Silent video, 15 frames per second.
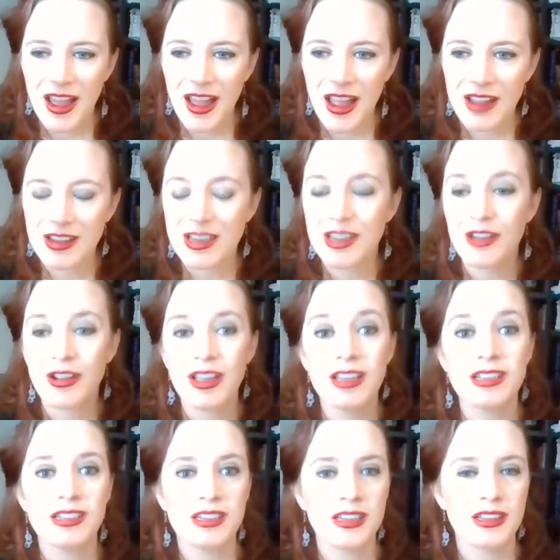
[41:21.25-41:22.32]
I mean, there
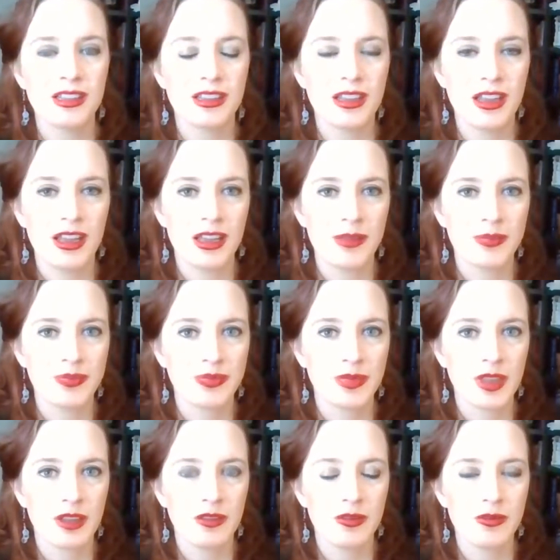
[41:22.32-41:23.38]
is
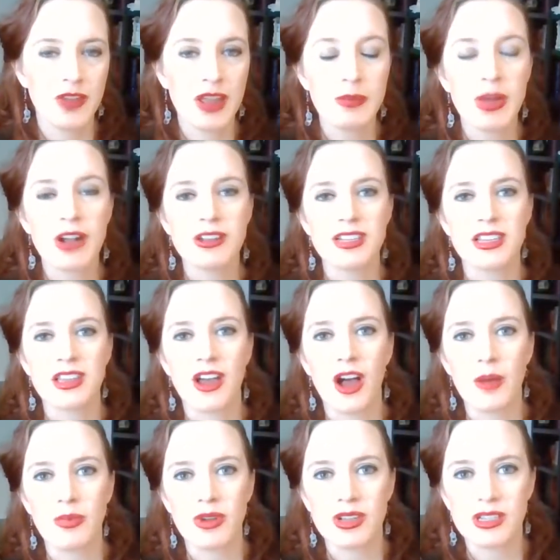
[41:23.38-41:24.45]
Vampires at the
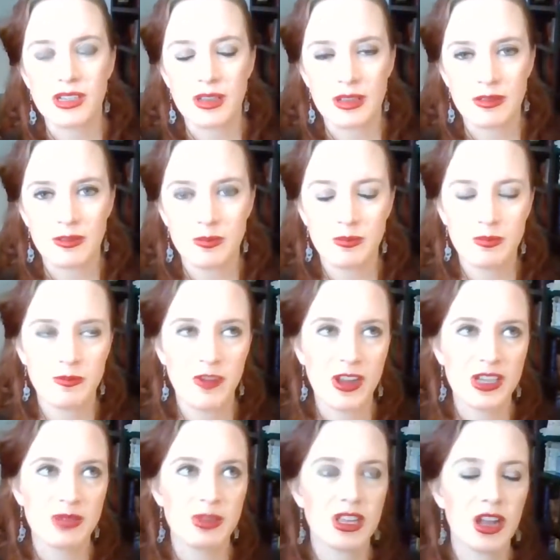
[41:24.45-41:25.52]
Opera as a
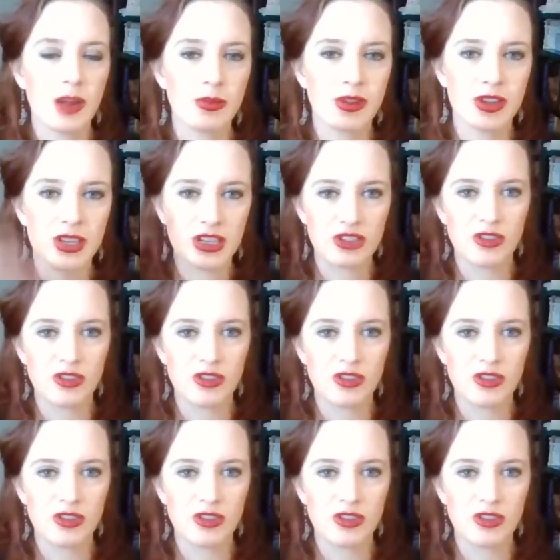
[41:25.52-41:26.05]
Phantom of the Opera and